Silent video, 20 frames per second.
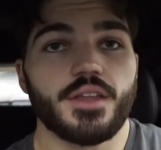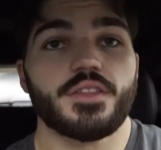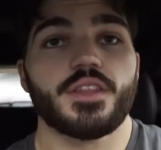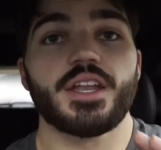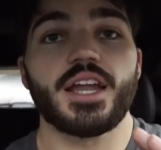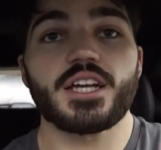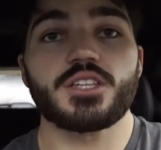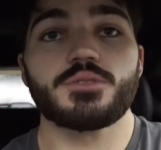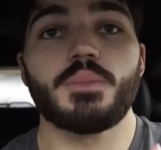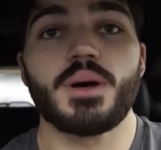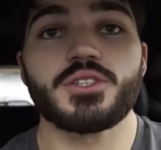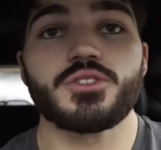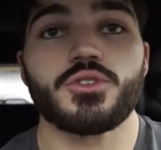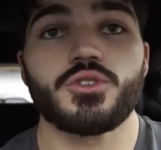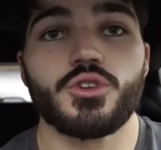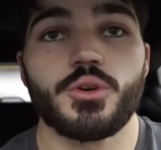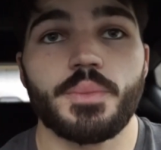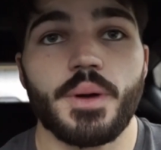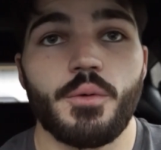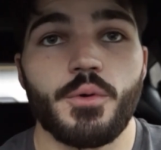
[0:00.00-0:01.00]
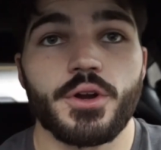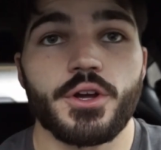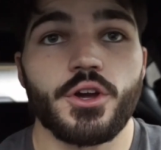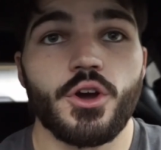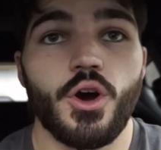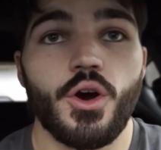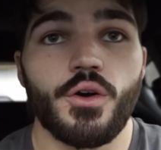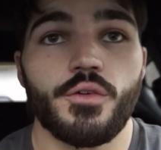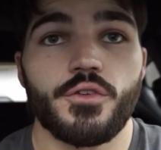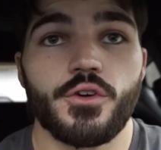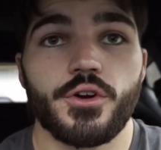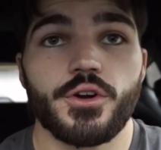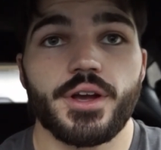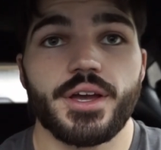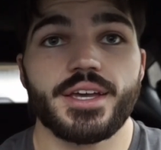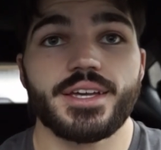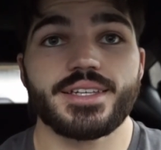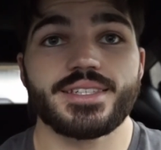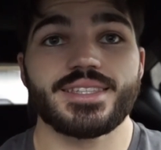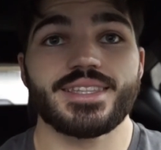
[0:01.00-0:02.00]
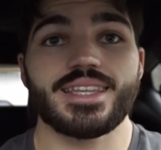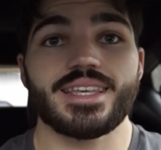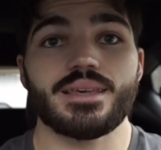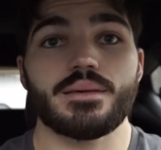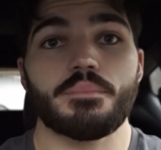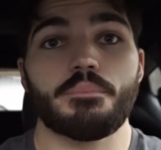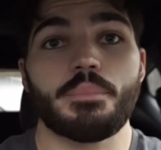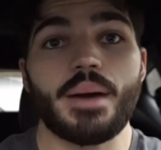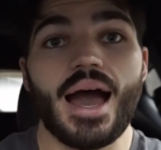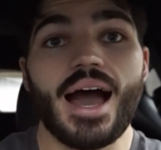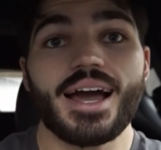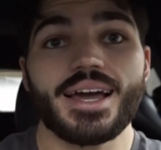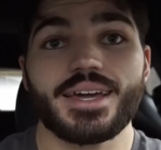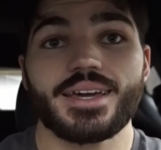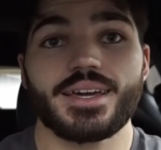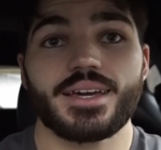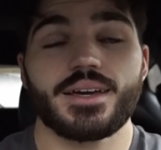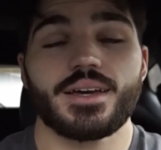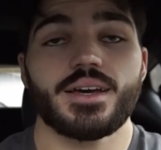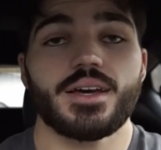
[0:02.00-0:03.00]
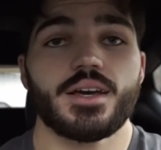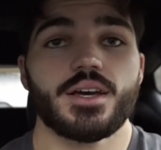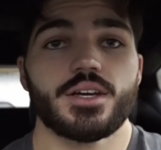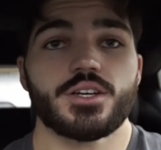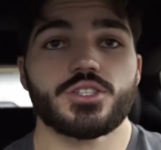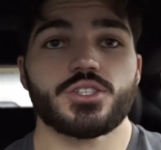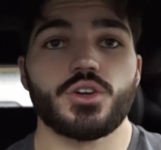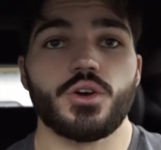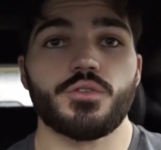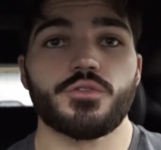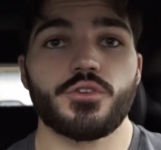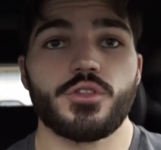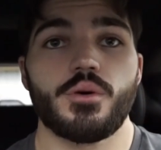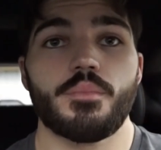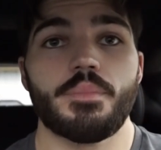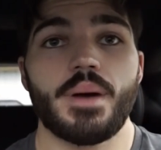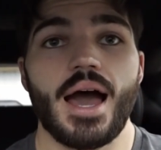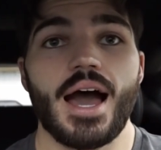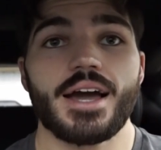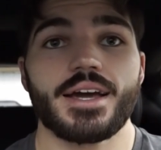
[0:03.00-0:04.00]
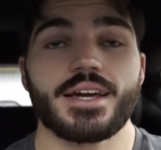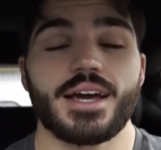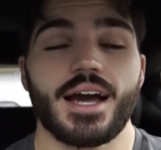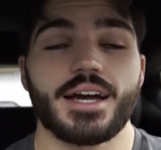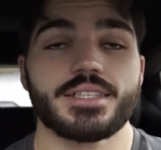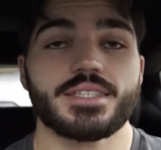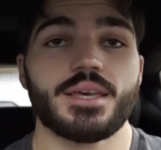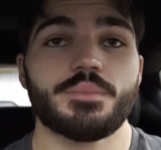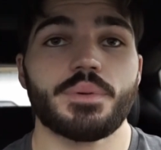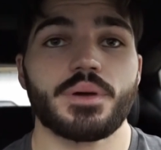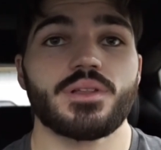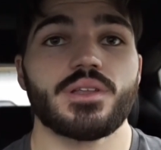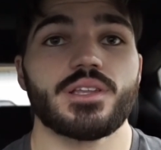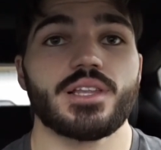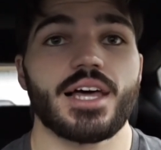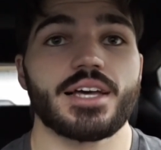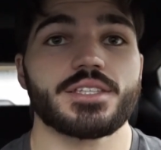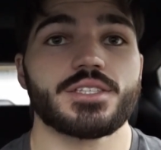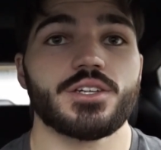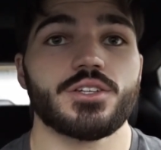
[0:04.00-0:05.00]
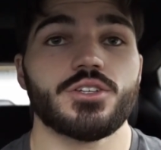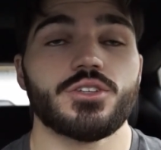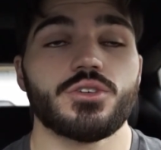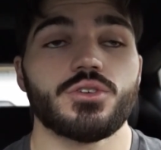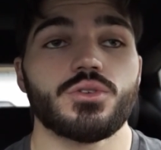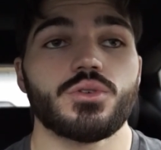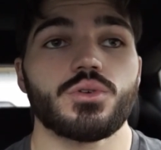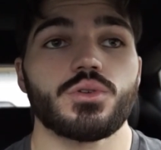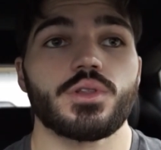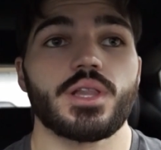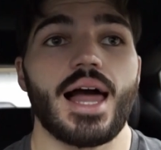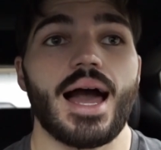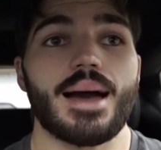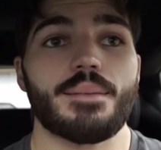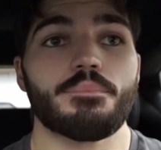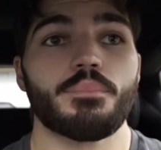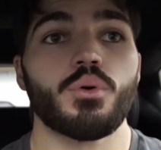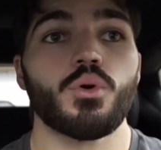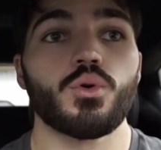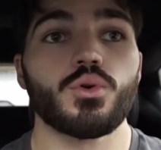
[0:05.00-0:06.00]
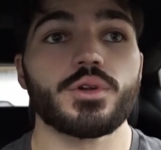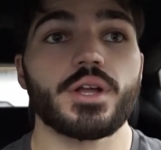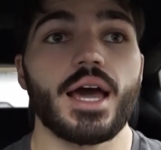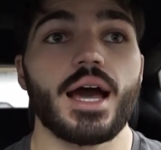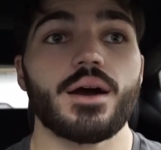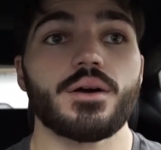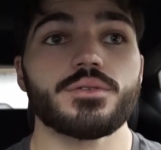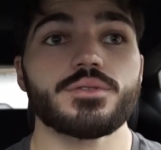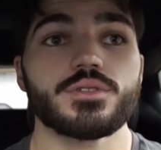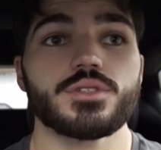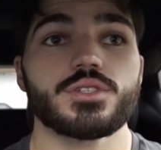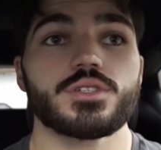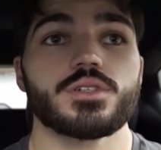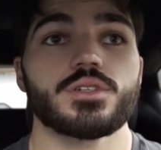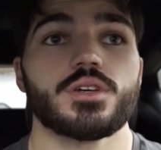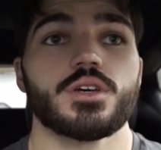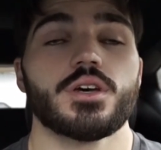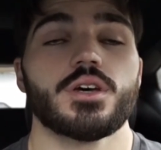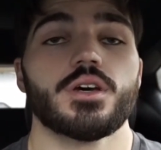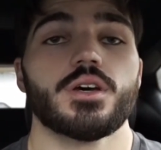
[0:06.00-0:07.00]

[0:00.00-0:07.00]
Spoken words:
The next muscle group I want to go over is the back. So for the back, I typically like to do lat pull downs.